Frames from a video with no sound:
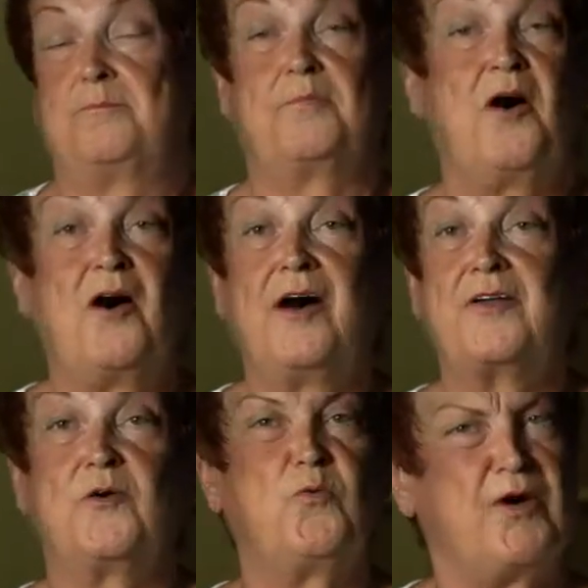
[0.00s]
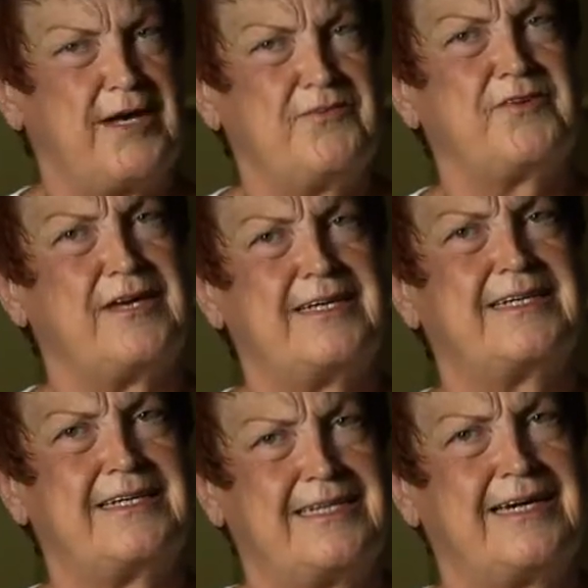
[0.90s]
pot or whatever they
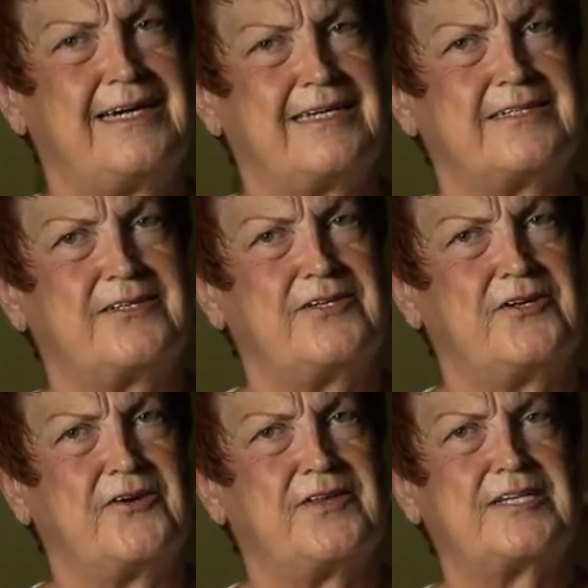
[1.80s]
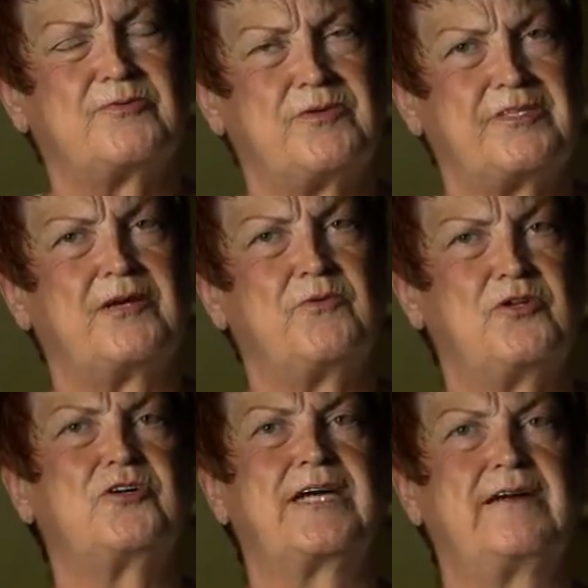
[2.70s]
could get. You know, that's what they were
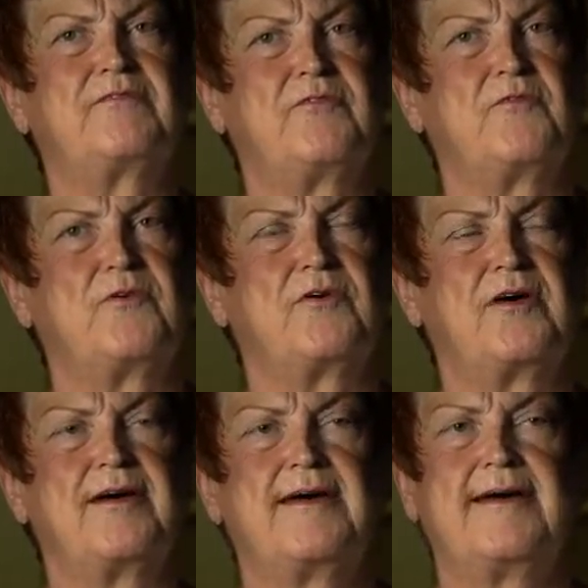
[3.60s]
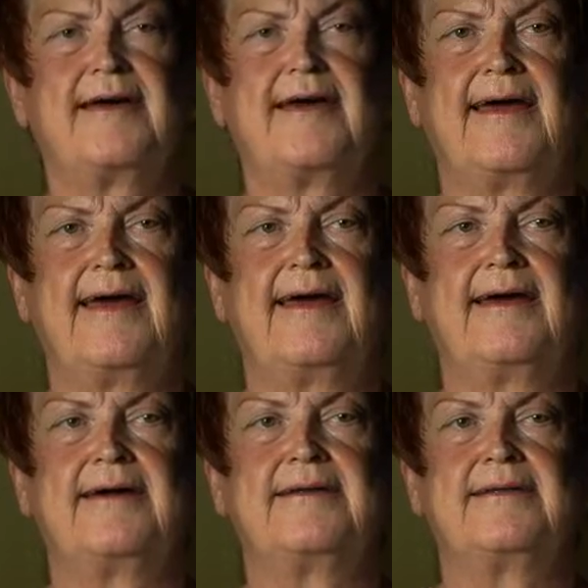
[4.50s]
looking for.
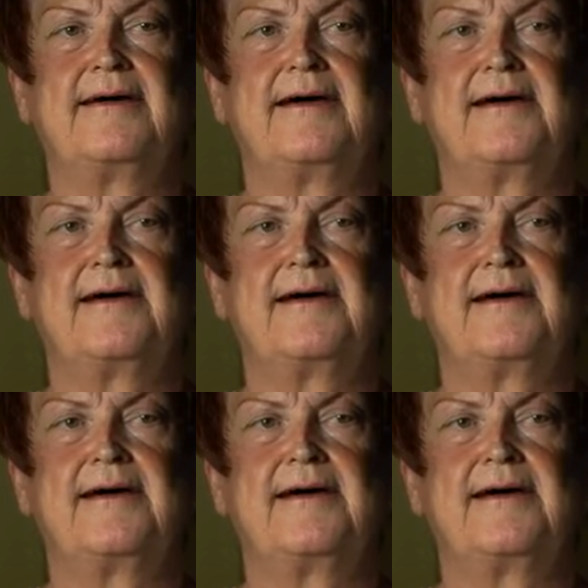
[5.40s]
And